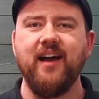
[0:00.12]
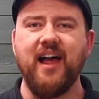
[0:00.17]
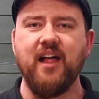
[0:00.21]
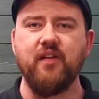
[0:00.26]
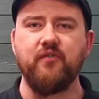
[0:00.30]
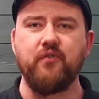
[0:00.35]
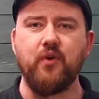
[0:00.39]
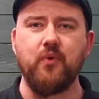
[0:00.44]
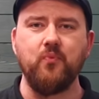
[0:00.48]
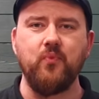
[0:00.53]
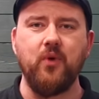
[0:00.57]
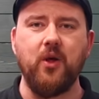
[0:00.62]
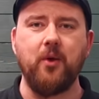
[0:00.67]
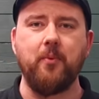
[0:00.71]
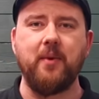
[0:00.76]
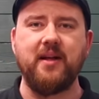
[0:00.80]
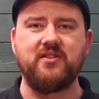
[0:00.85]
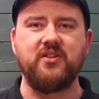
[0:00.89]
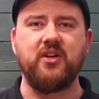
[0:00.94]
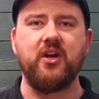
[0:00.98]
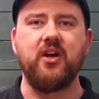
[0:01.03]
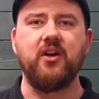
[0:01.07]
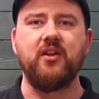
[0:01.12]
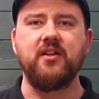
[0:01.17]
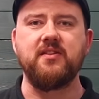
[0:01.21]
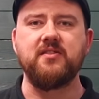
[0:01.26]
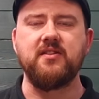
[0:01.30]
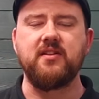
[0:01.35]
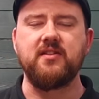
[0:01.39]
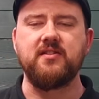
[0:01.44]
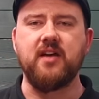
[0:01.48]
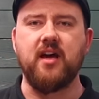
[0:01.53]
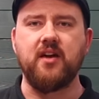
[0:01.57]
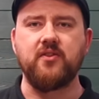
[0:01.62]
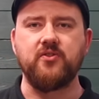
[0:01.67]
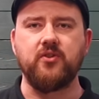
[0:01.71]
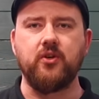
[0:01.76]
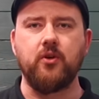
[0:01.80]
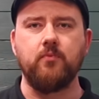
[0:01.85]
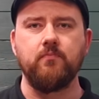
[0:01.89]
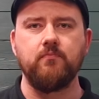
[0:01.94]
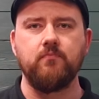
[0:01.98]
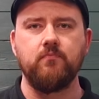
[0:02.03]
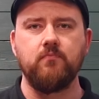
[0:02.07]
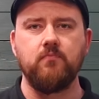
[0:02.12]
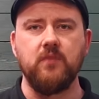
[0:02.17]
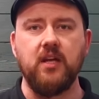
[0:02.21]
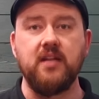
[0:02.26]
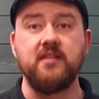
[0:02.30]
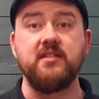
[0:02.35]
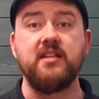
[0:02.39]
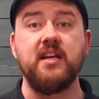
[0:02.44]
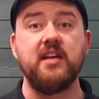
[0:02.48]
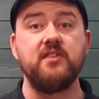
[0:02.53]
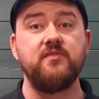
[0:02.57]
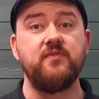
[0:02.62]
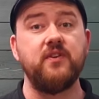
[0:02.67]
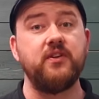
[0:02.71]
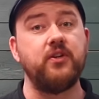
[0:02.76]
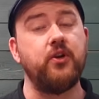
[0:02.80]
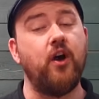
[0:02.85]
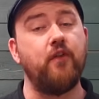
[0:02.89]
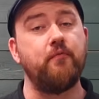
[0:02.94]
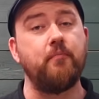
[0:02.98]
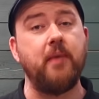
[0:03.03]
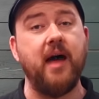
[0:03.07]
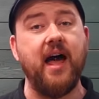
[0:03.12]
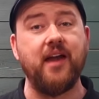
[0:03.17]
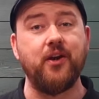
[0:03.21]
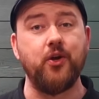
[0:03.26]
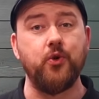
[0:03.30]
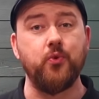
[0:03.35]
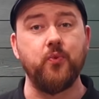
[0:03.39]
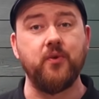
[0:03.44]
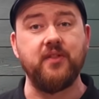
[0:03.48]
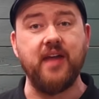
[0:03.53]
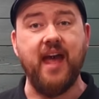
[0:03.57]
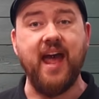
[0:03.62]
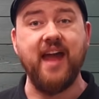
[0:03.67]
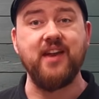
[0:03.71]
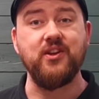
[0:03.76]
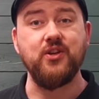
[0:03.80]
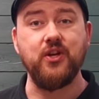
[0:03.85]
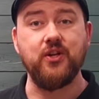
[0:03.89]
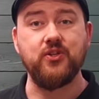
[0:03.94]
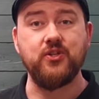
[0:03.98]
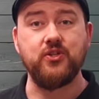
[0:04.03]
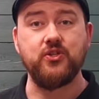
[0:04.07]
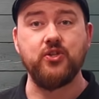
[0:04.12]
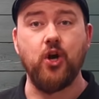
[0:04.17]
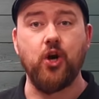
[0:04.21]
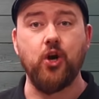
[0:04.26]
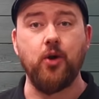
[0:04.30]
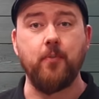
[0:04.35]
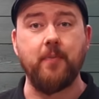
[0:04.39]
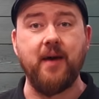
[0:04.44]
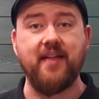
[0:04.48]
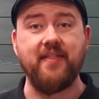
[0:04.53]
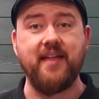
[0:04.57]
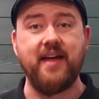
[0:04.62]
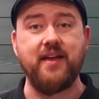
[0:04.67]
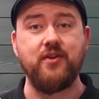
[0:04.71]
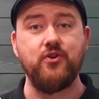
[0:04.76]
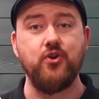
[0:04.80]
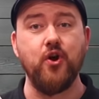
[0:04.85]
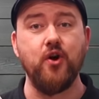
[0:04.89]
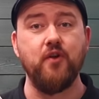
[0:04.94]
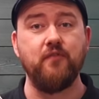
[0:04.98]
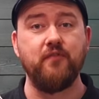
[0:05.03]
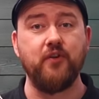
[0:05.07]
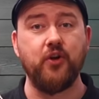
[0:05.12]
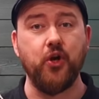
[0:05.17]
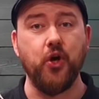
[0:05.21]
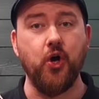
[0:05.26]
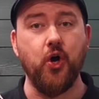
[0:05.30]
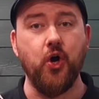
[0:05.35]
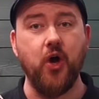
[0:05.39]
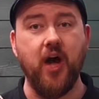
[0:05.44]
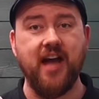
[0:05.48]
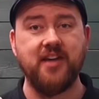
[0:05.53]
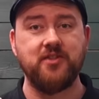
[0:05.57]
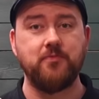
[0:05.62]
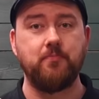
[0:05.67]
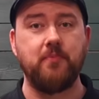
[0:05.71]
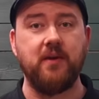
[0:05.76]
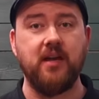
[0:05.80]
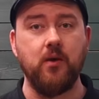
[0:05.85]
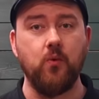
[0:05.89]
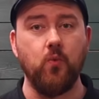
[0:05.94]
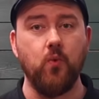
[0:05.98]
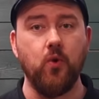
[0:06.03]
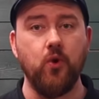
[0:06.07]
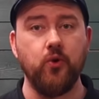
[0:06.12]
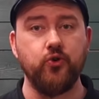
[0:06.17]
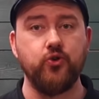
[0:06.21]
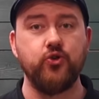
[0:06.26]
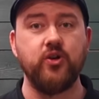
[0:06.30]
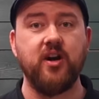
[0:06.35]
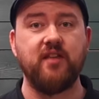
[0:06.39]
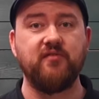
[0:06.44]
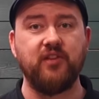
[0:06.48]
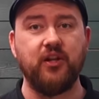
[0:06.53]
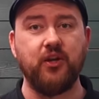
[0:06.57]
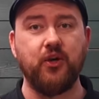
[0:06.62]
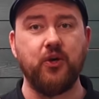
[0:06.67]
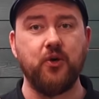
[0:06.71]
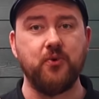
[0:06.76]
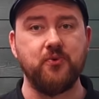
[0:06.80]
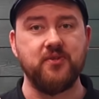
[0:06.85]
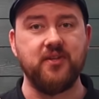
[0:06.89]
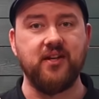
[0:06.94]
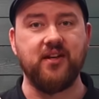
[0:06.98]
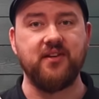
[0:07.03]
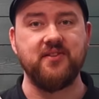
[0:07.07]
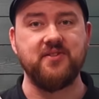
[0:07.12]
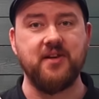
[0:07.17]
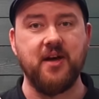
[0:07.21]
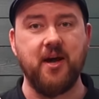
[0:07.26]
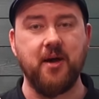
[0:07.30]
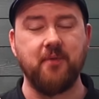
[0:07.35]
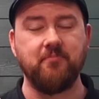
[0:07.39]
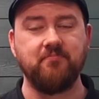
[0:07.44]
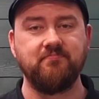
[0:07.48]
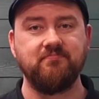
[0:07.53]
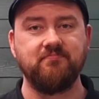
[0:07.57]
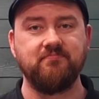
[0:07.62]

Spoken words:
Hello everyone, welcome back to Kirklees Guitar School. In today's video I've partnered with Enya to talk about their Nova Go SP1 travel acoustic guitar.